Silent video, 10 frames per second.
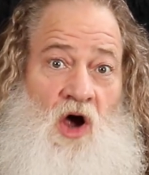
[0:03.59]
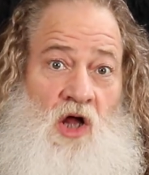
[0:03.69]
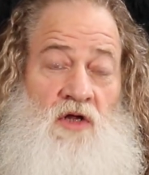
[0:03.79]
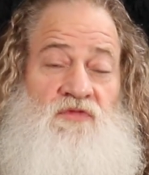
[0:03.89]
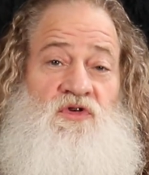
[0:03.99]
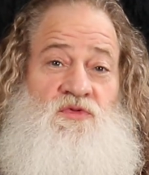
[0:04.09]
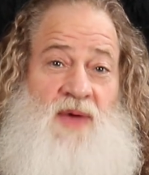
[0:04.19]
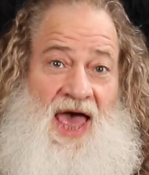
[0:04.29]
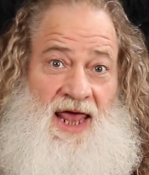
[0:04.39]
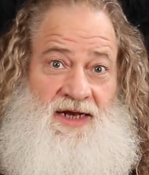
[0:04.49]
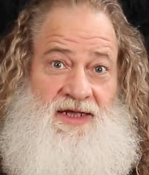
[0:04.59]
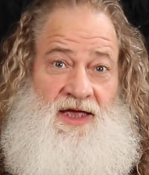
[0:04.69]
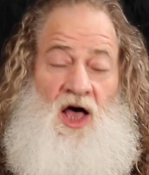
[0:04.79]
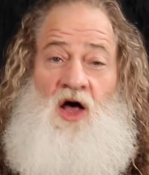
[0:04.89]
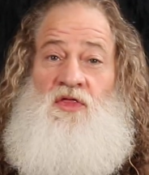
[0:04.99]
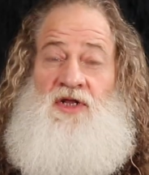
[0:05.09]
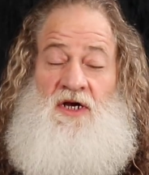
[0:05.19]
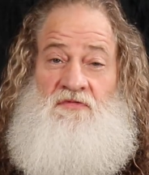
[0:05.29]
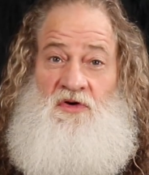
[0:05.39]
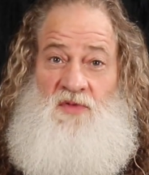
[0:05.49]
All of humanity, all the
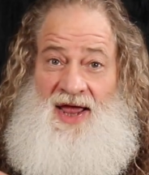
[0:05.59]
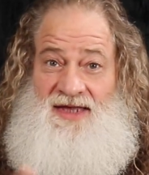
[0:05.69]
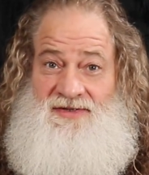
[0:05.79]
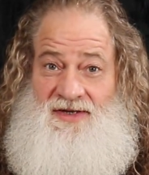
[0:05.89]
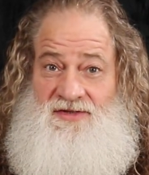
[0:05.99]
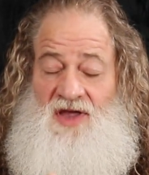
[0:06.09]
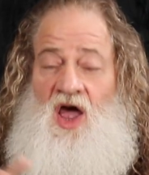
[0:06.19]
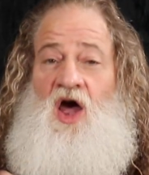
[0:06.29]
different races